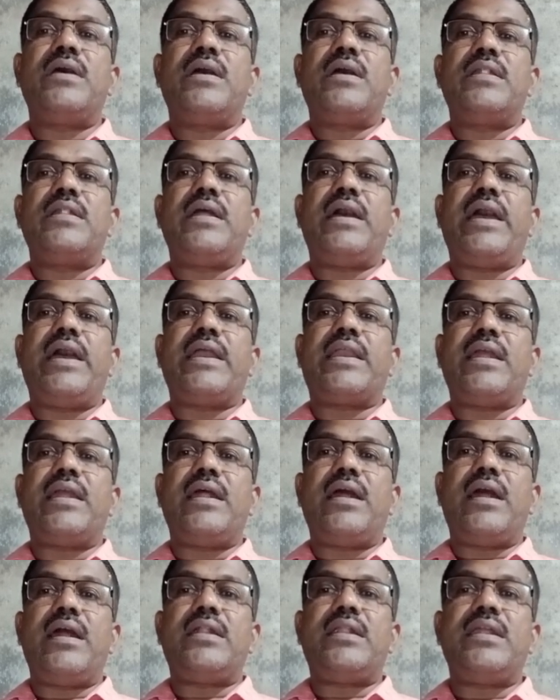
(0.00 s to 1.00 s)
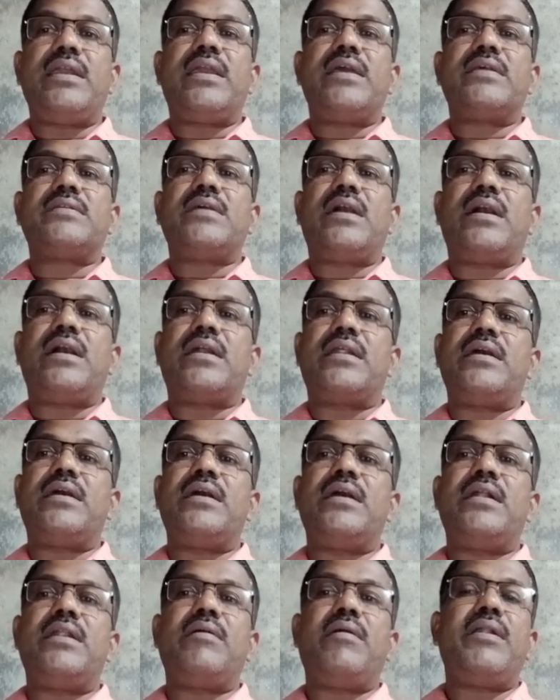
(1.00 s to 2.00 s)
The IKS are
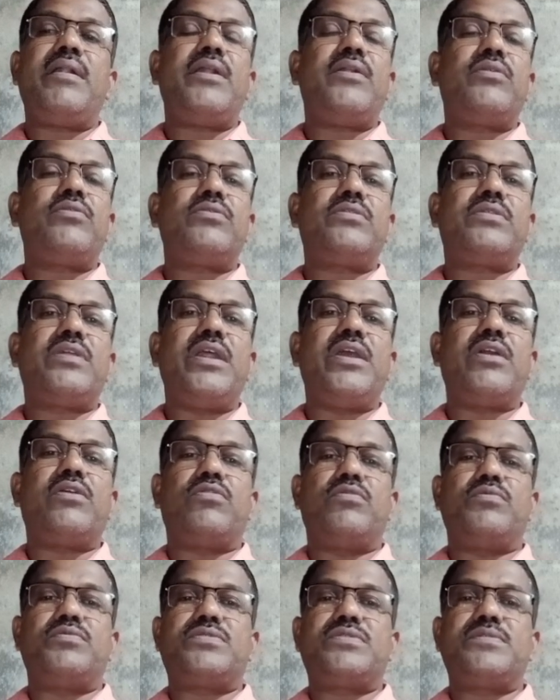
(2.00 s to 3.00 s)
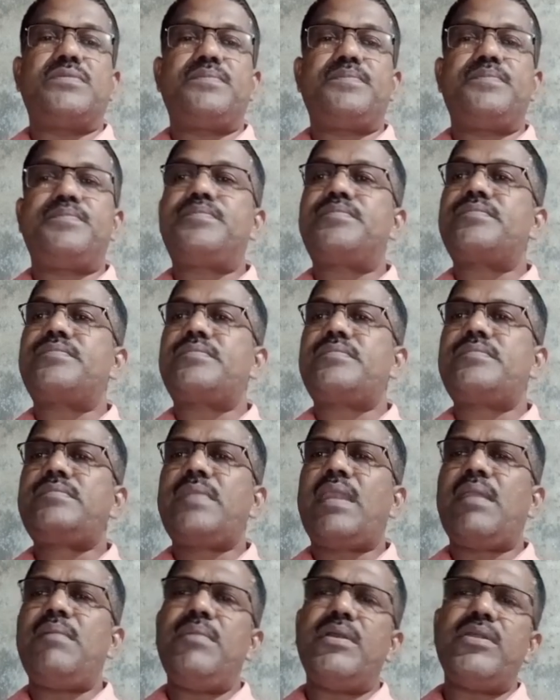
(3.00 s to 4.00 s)
divided into three groups:
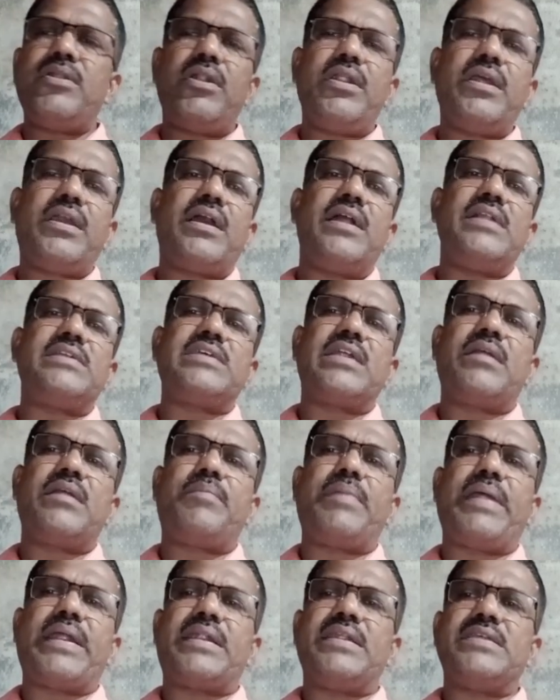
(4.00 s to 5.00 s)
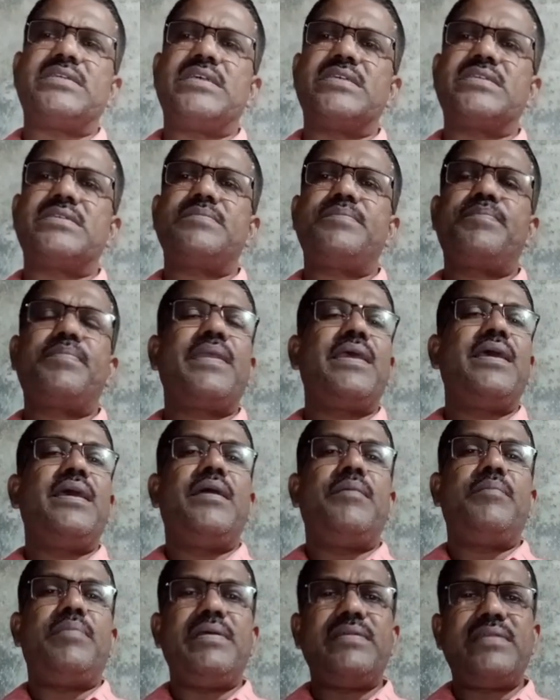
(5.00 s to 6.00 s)
majority cultural practices,
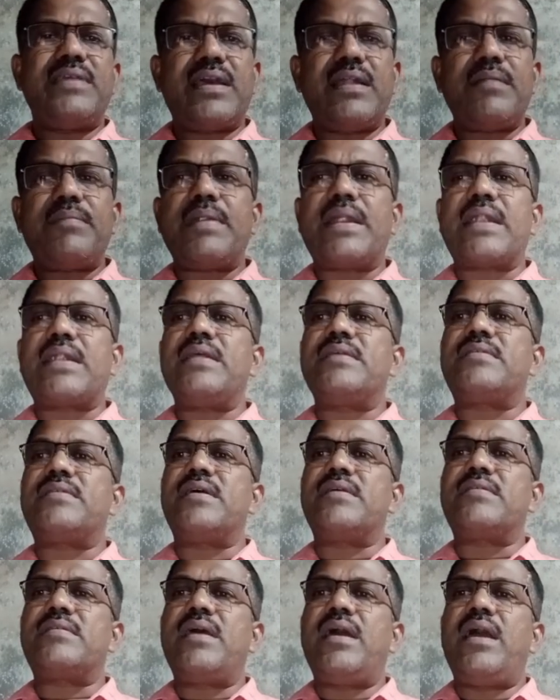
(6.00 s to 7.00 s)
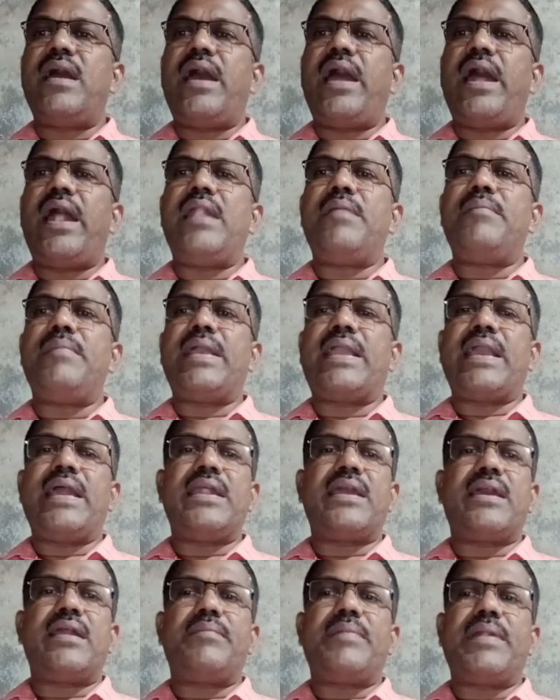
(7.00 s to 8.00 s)
physical practices, and
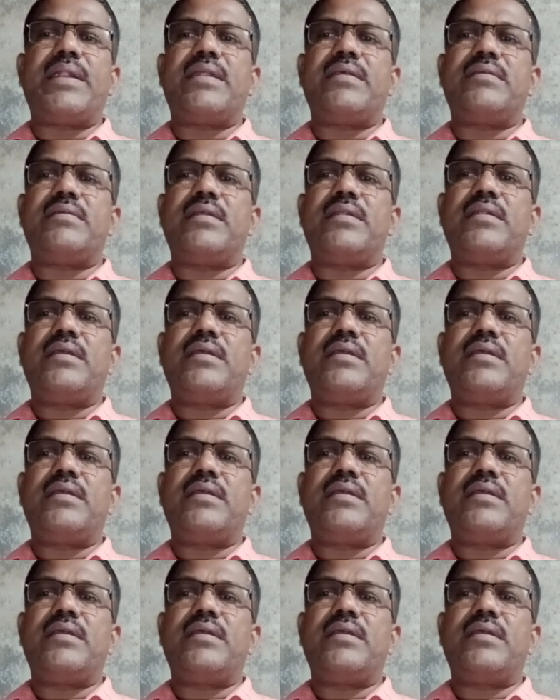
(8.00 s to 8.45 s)
mechanical practices.